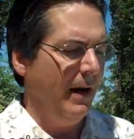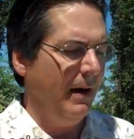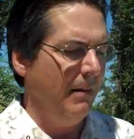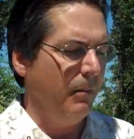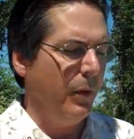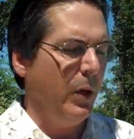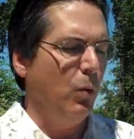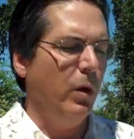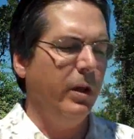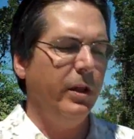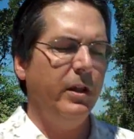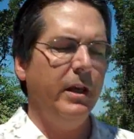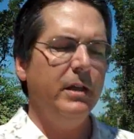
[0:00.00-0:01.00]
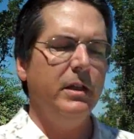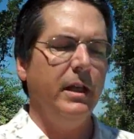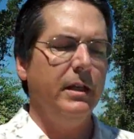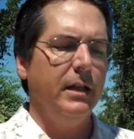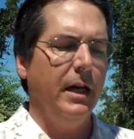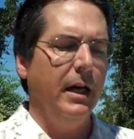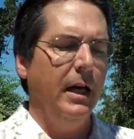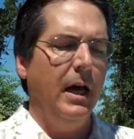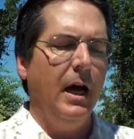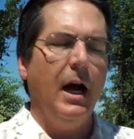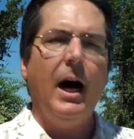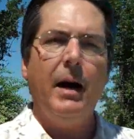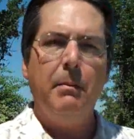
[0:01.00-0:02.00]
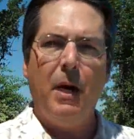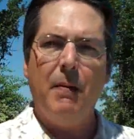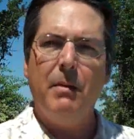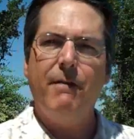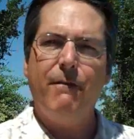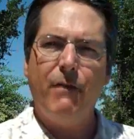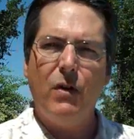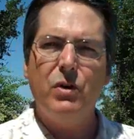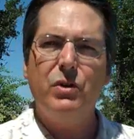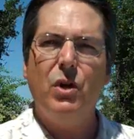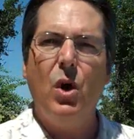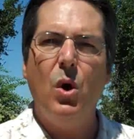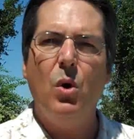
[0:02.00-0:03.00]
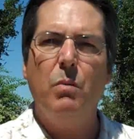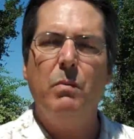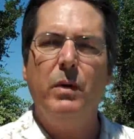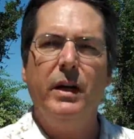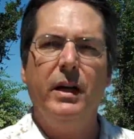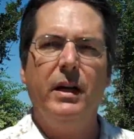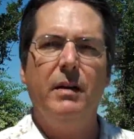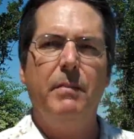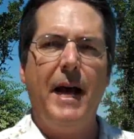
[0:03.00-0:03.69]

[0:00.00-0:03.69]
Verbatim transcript: Um, one of the things that uh, I bought my first home uh,